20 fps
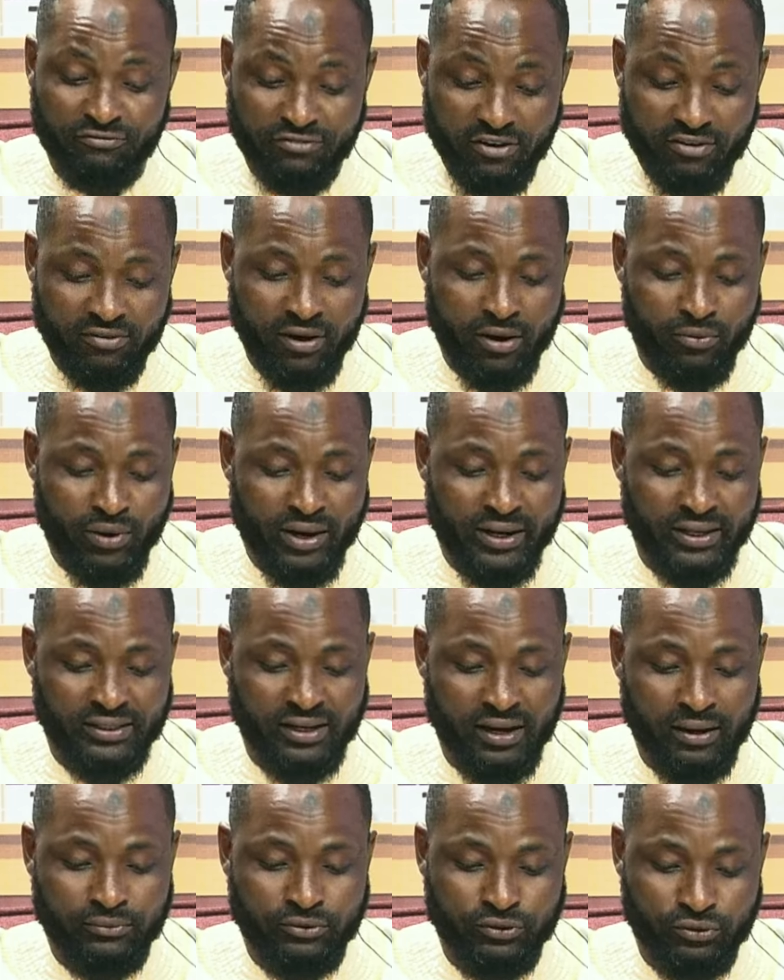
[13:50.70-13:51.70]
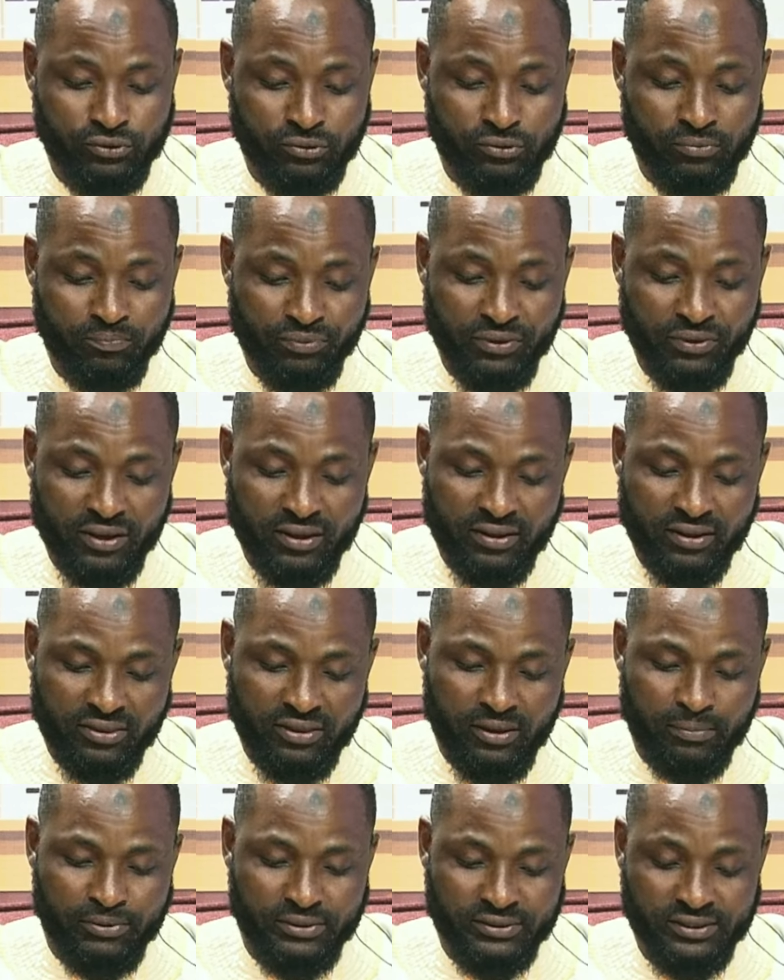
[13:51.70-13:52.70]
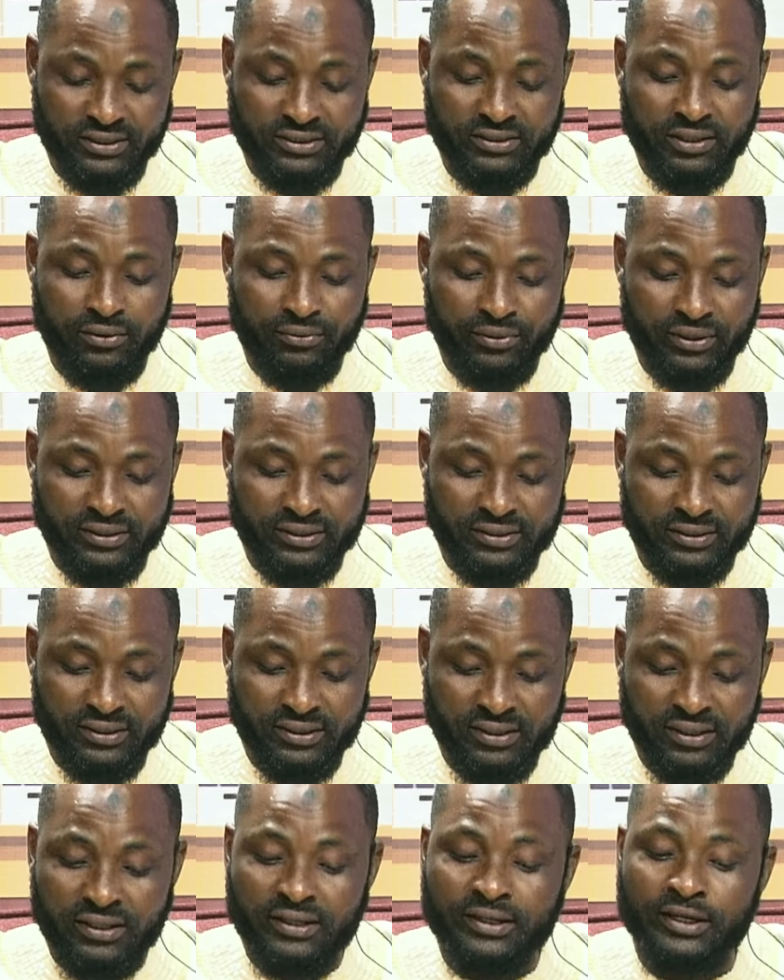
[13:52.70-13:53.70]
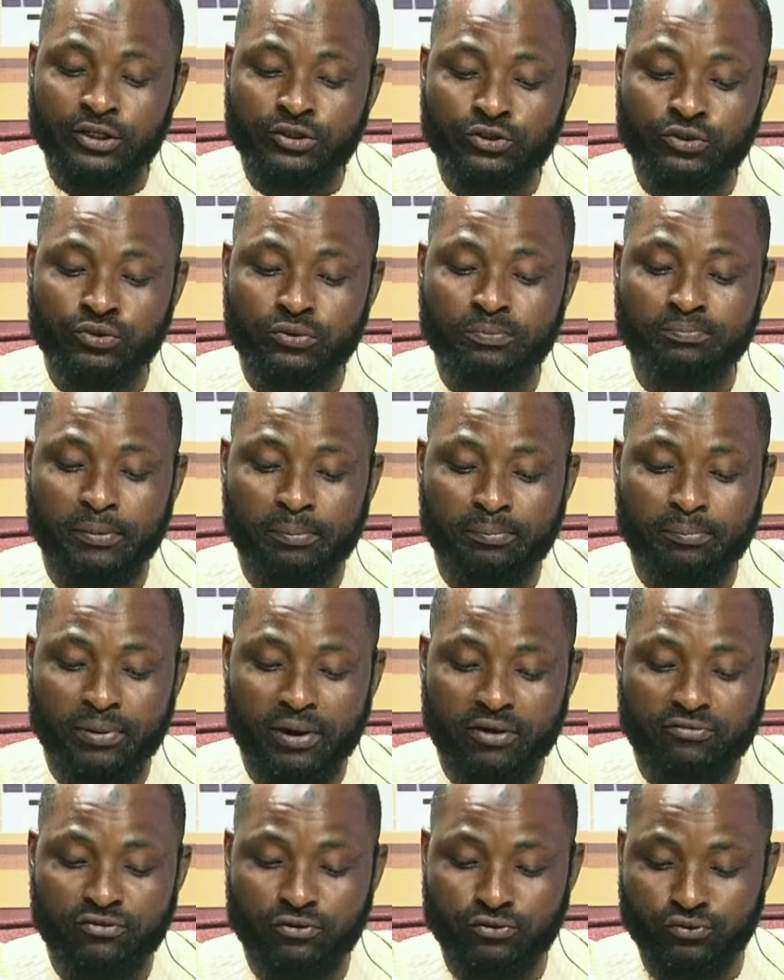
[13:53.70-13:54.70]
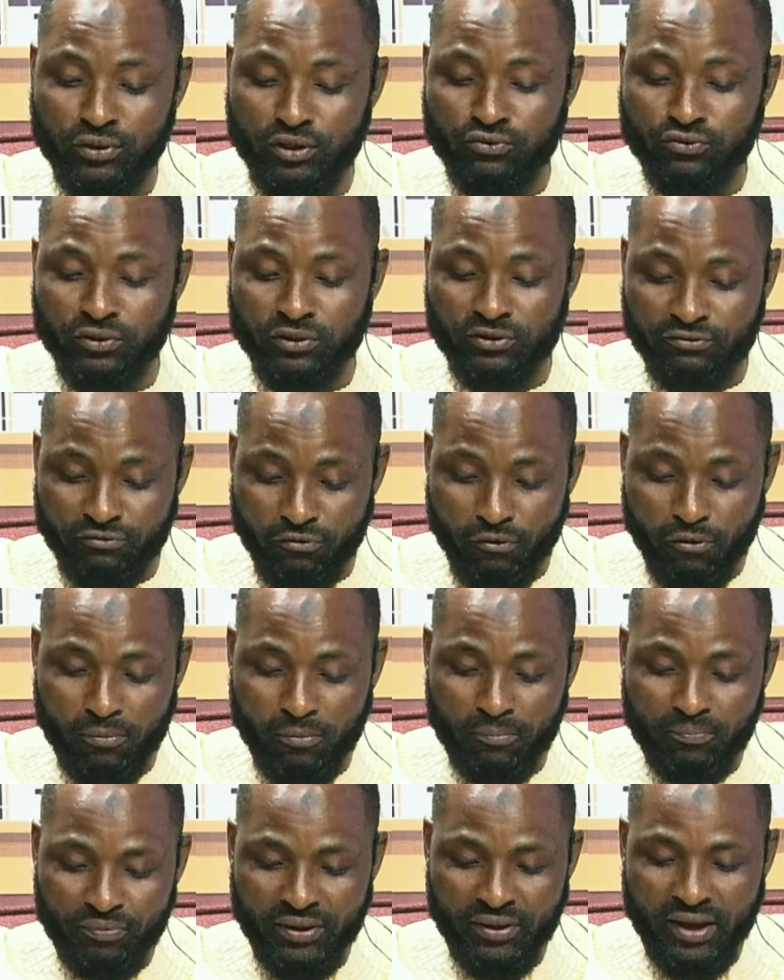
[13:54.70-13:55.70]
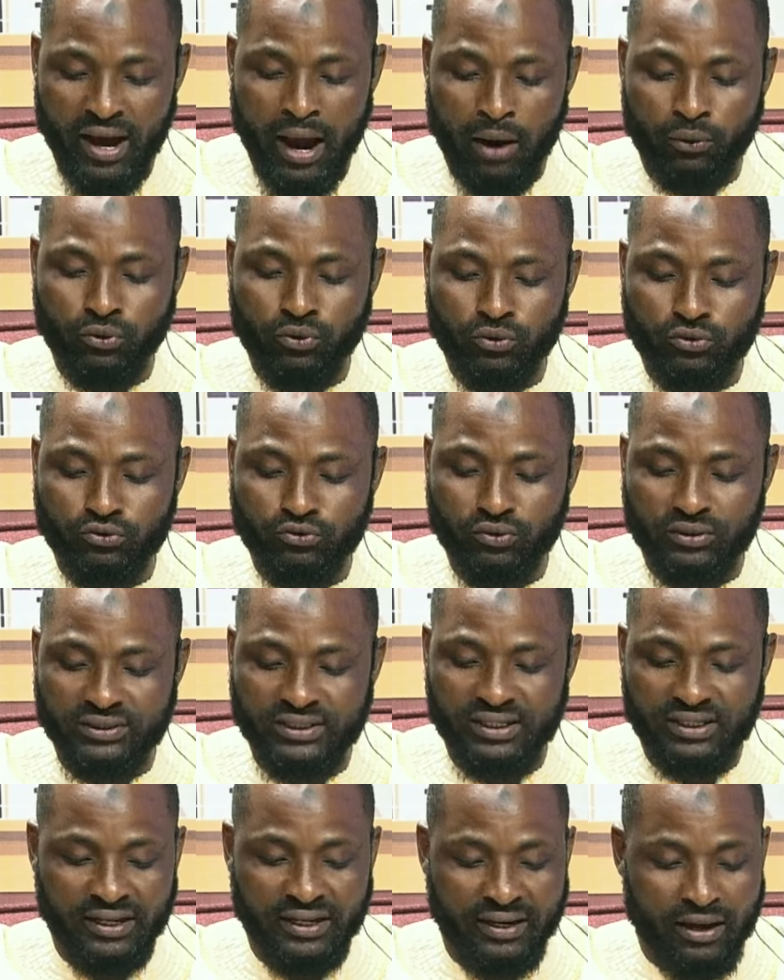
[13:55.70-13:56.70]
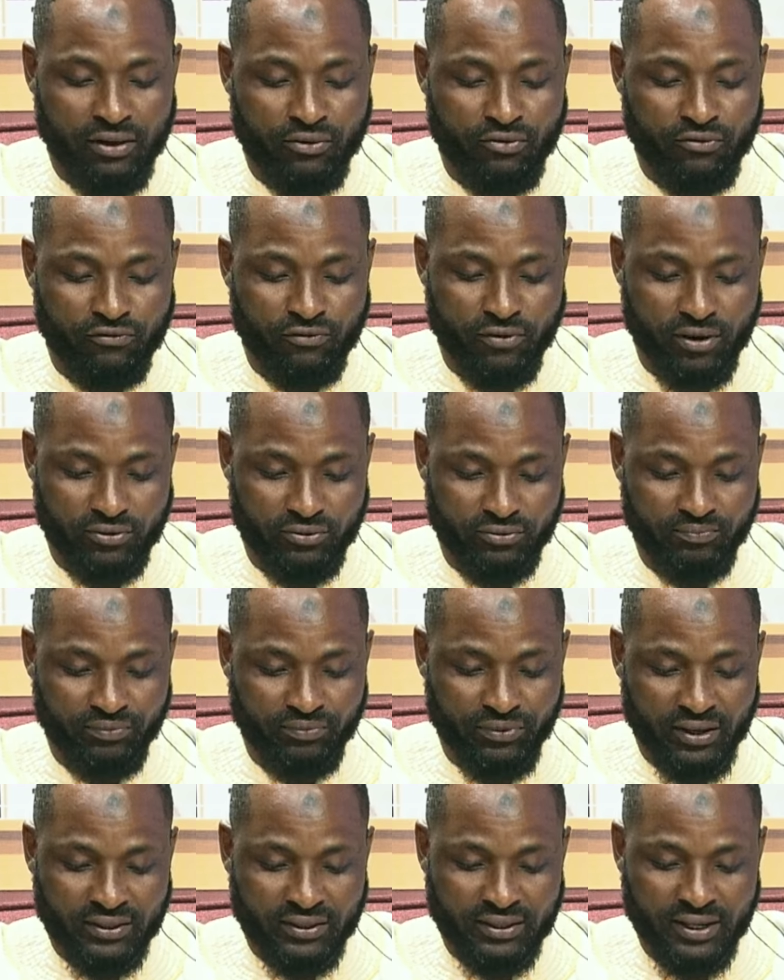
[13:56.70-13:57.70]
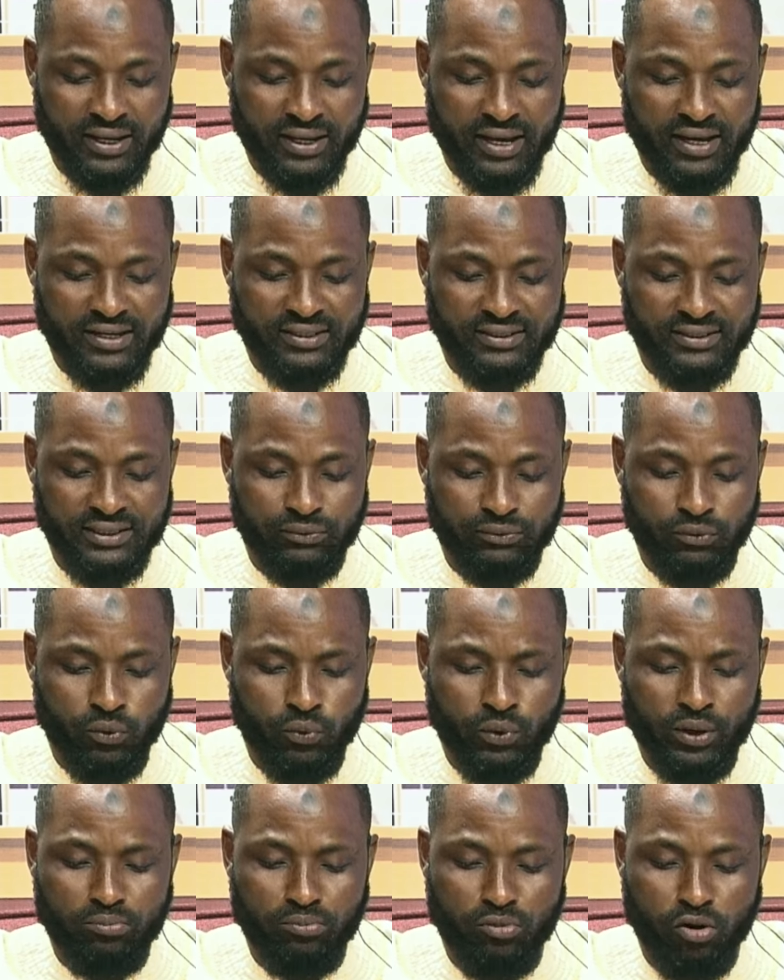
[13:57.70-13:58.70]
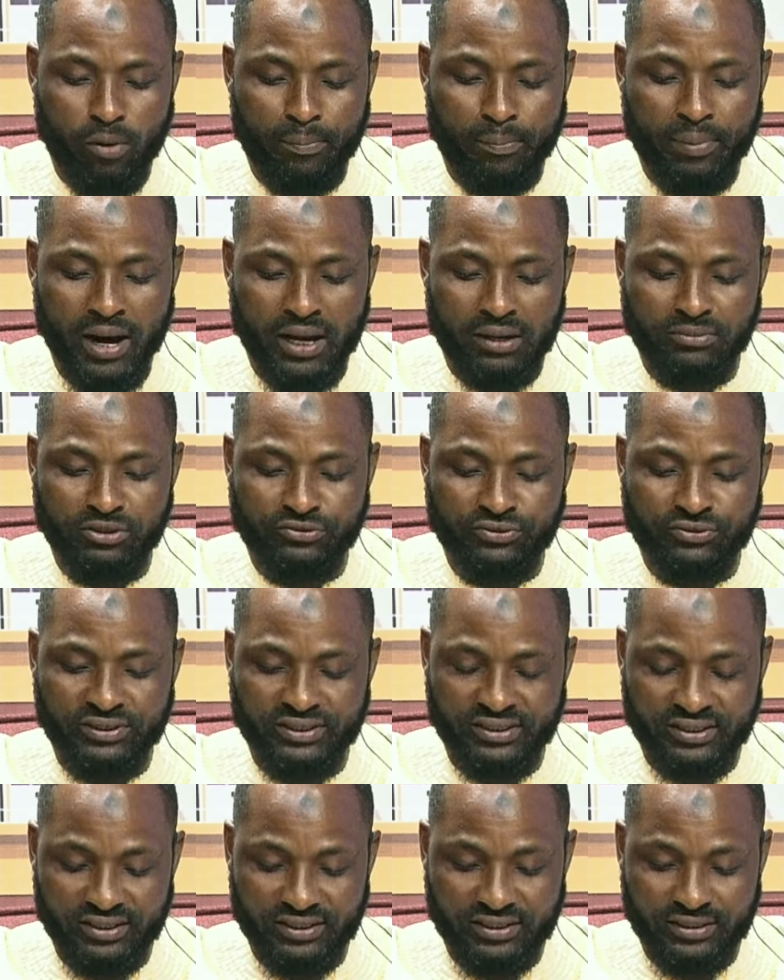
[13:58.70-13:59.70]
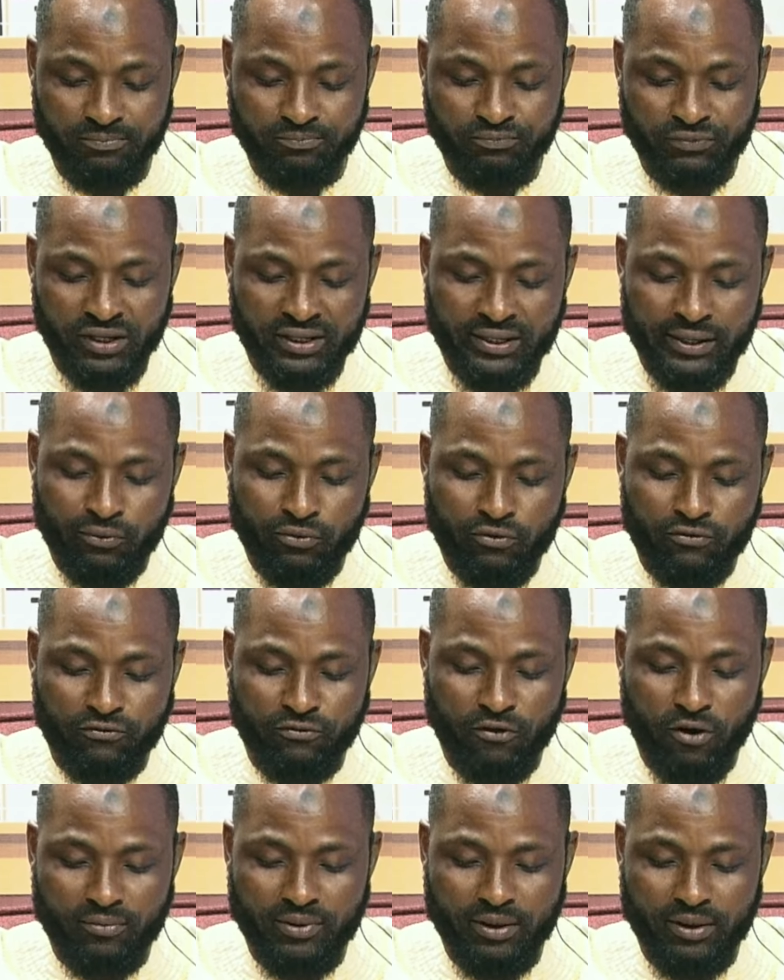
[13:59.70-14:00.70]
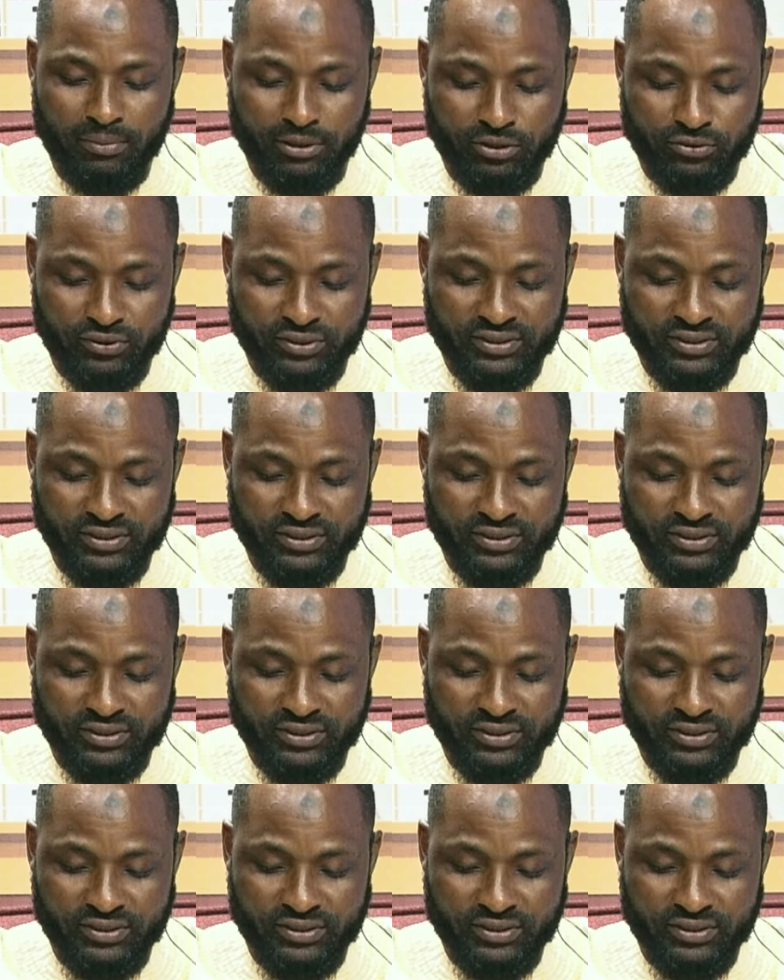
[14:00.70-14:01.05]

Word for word: when it comes to the presidential race. They should prepare for 2024. I would also tell Nana Akufo-Addo that the NDC will win more parliamentary seats. They will form the majority